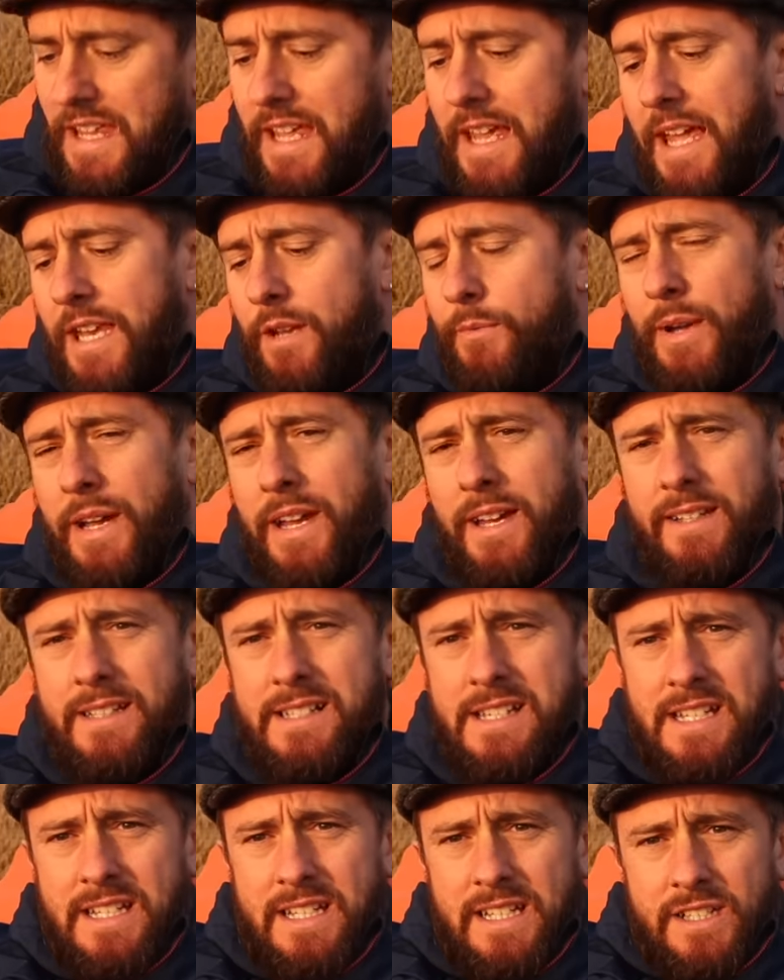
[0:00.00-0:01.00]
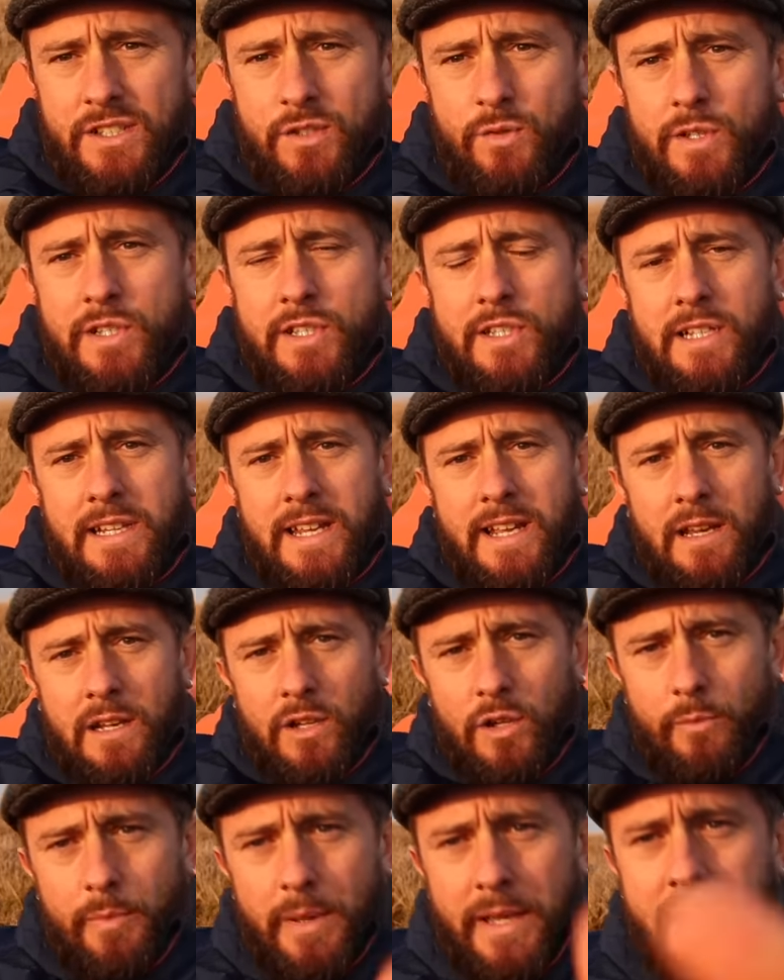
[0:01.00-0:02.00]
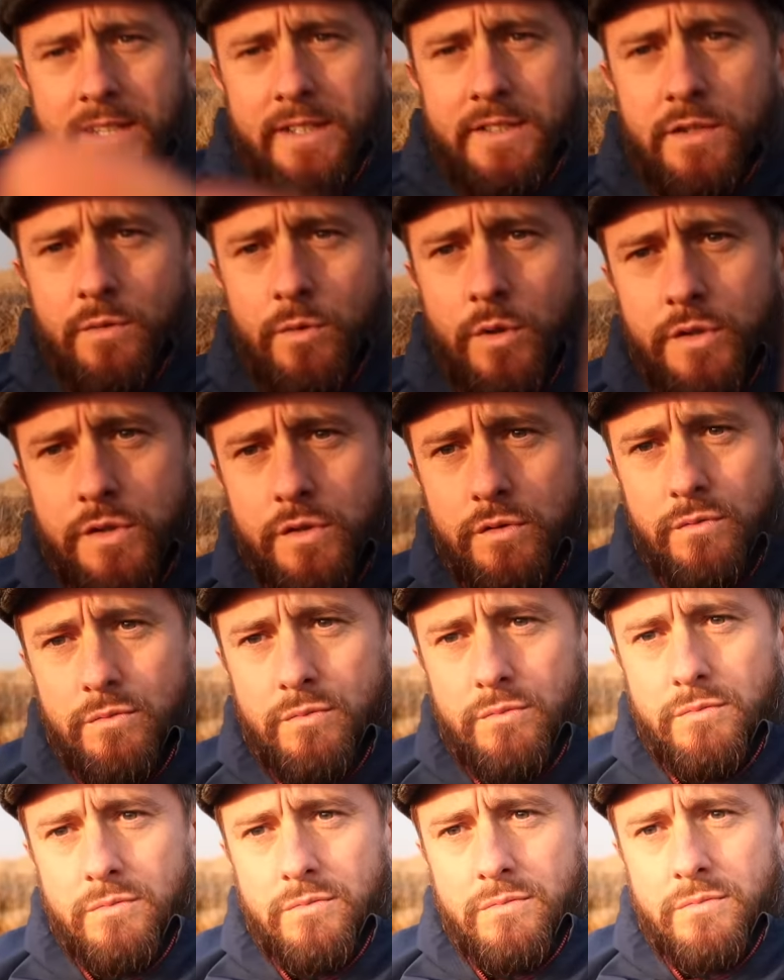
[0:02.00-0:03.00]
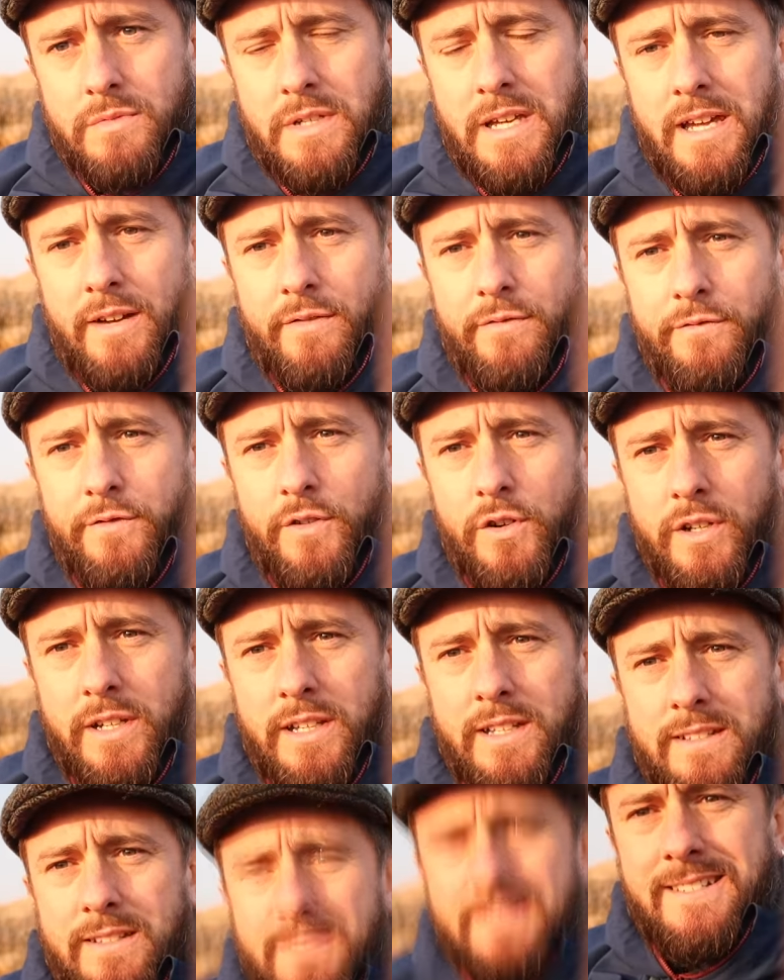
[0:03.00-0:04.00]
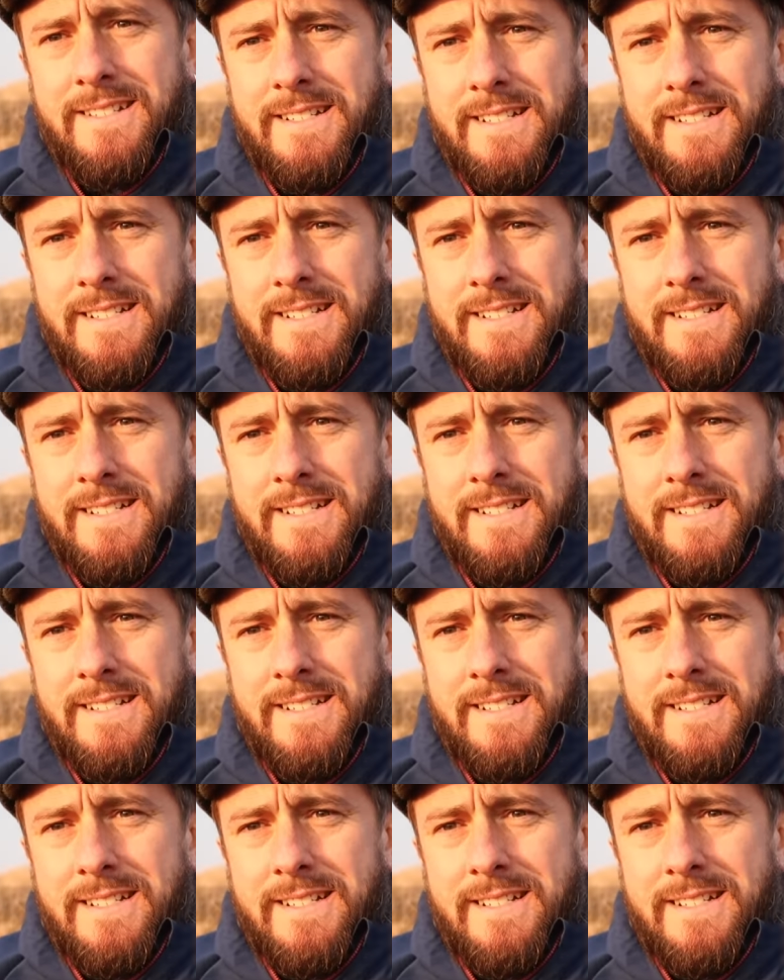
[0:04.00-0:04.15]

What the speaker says: Anyway, should we sling a little bit into us? Yeah, fuck it.